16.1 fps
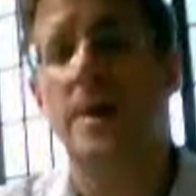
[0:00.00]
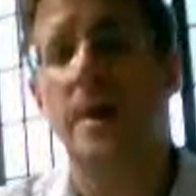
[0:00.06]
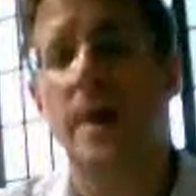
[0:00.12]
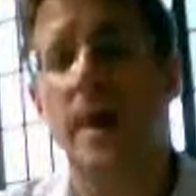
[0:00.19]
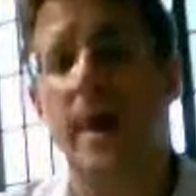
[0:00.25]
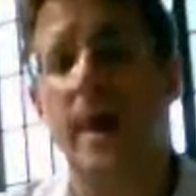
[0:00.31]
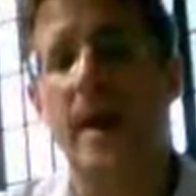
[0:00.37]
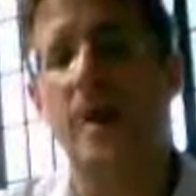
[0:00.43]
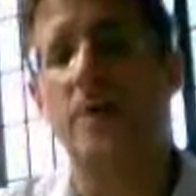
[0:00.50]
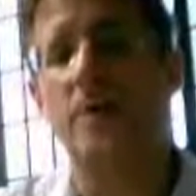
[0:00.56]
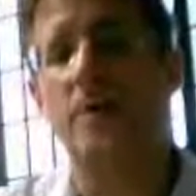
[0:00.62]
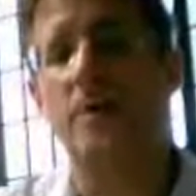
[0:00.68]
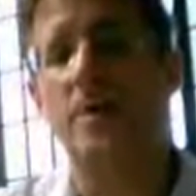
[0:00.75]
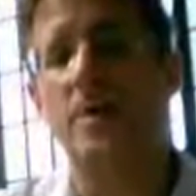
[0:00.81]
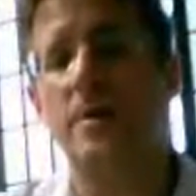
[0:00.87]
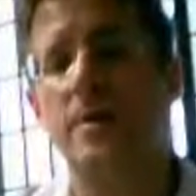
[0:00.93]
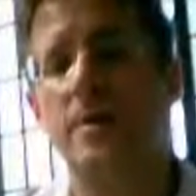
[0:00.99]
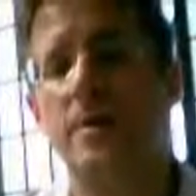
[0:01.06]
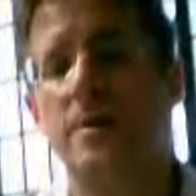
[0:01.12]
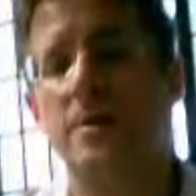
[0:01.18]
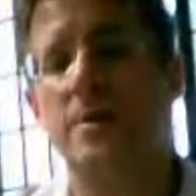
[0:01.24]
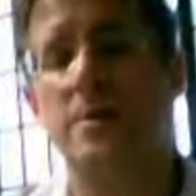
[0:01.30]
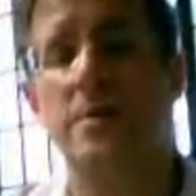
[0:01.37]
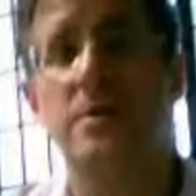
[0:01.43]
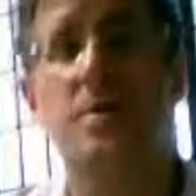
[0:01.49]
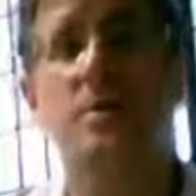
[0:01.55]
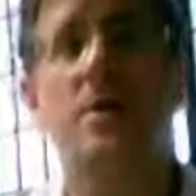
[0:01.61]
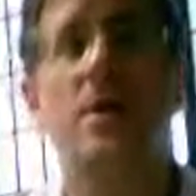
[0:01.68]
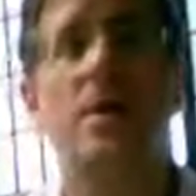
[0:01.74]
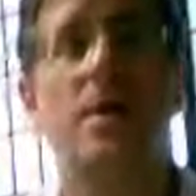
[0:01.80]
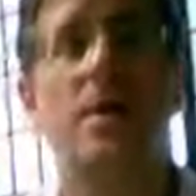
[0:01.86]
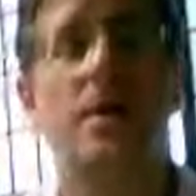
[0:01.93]
A chord, 2,
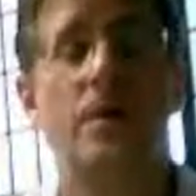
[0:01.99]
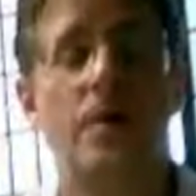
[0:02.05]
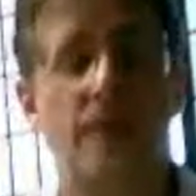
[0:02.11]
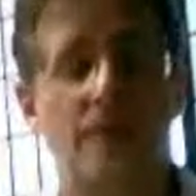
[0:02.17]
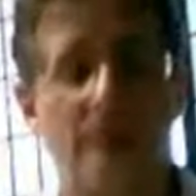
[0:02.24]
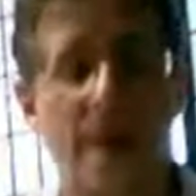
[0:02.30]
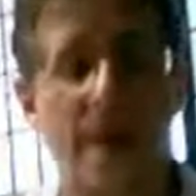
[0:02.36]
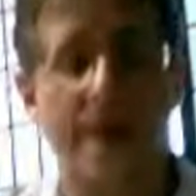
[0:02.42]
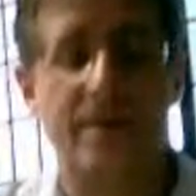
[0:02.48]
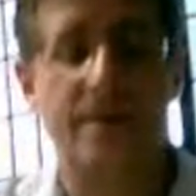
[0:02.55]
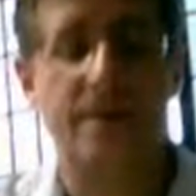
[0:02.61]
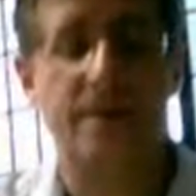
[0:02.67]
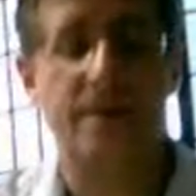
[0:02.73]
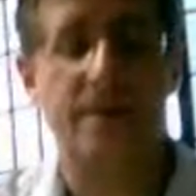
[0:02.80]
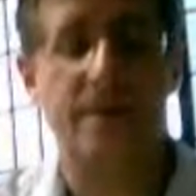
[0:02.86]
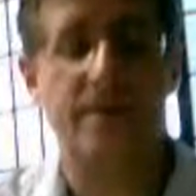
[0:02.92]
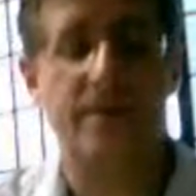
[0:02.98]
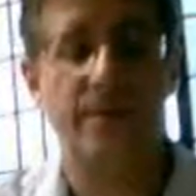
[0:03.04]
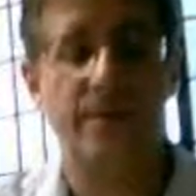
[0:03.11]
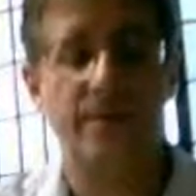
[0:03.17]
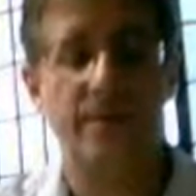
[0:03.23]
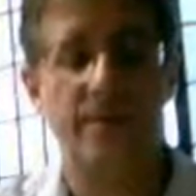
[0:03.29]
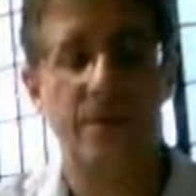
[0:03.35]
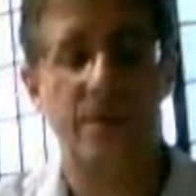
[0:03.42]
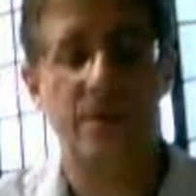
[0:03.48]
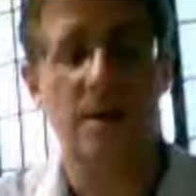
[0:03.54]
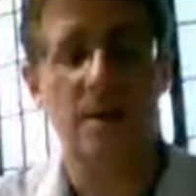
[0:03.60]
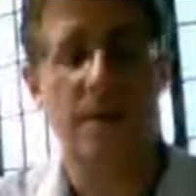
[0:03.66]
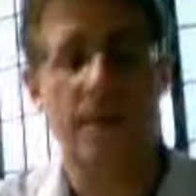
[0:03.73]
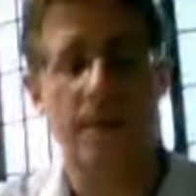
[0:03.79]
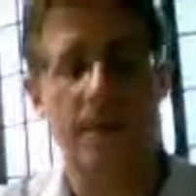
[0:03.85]
5 and 7 for D,